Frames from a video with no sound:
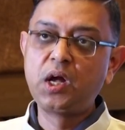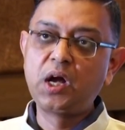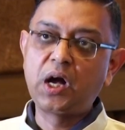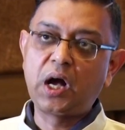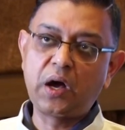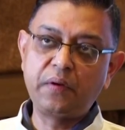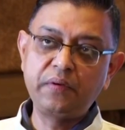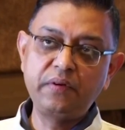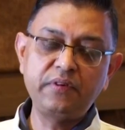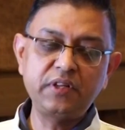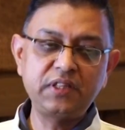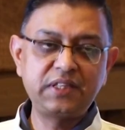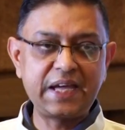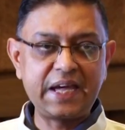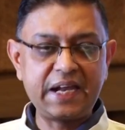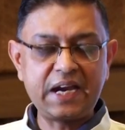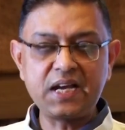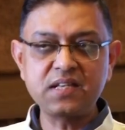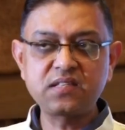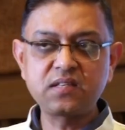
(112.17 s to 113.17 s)
However,
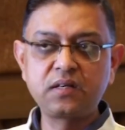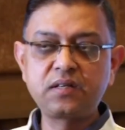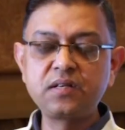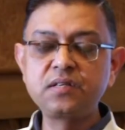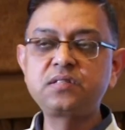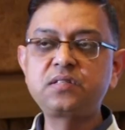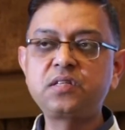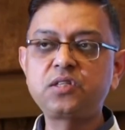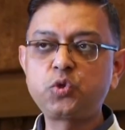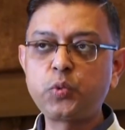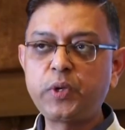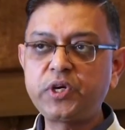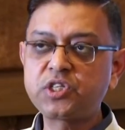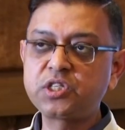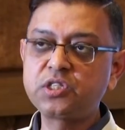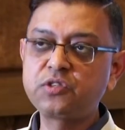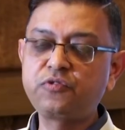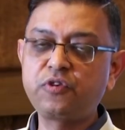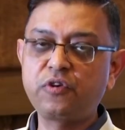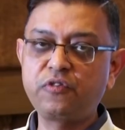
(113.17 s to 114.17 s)
there are certain
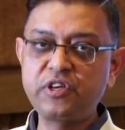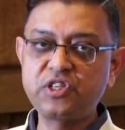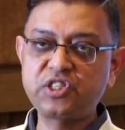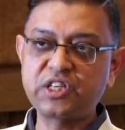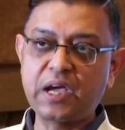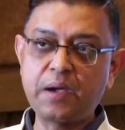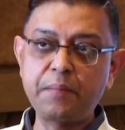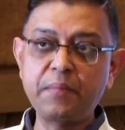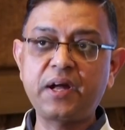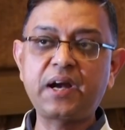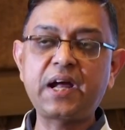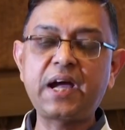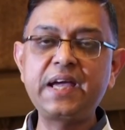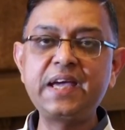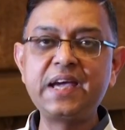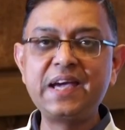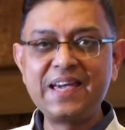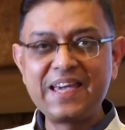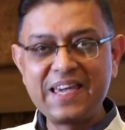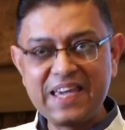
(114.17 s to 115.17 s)
situations for which
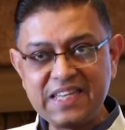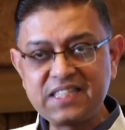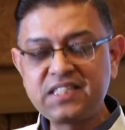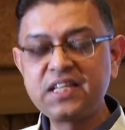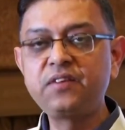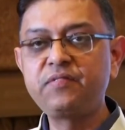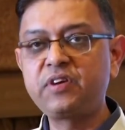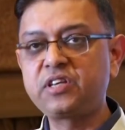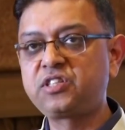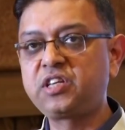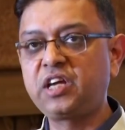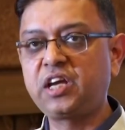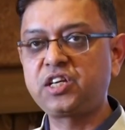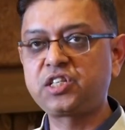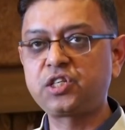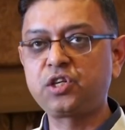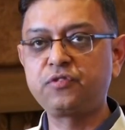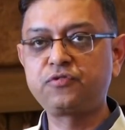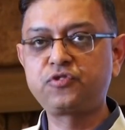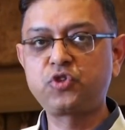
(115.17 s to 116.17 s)
MRI is the
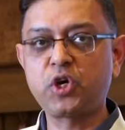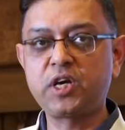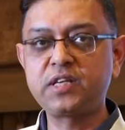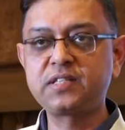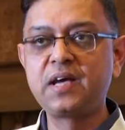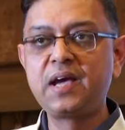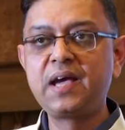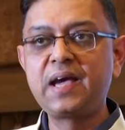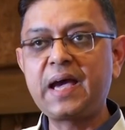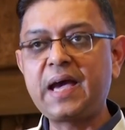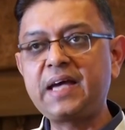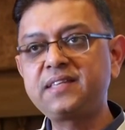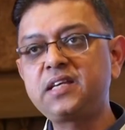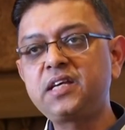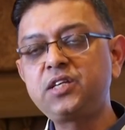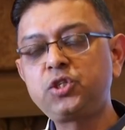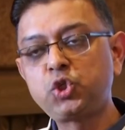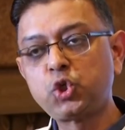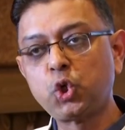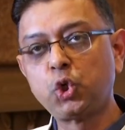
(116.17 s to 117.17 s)
investigation of choice. As I
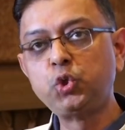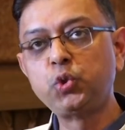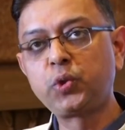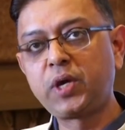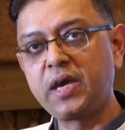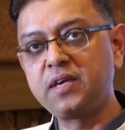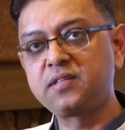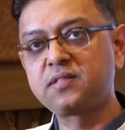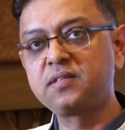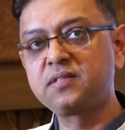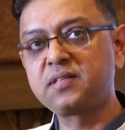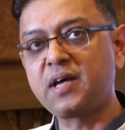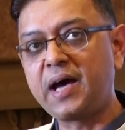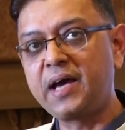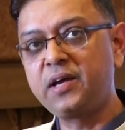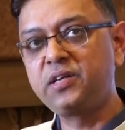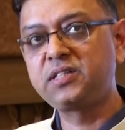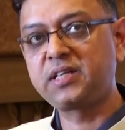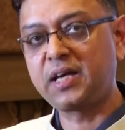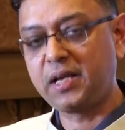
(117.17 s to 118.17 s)
show you cases,
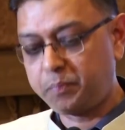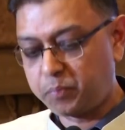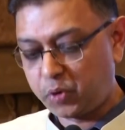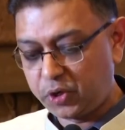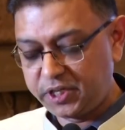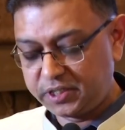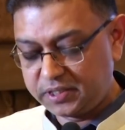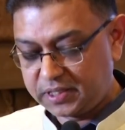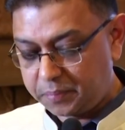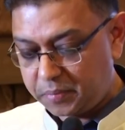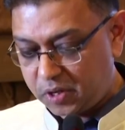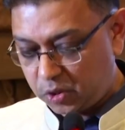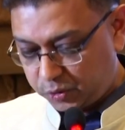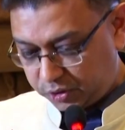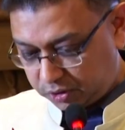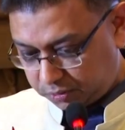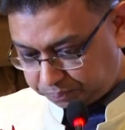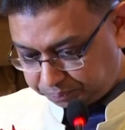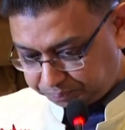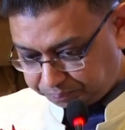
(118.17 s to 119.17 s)
I shall point them out.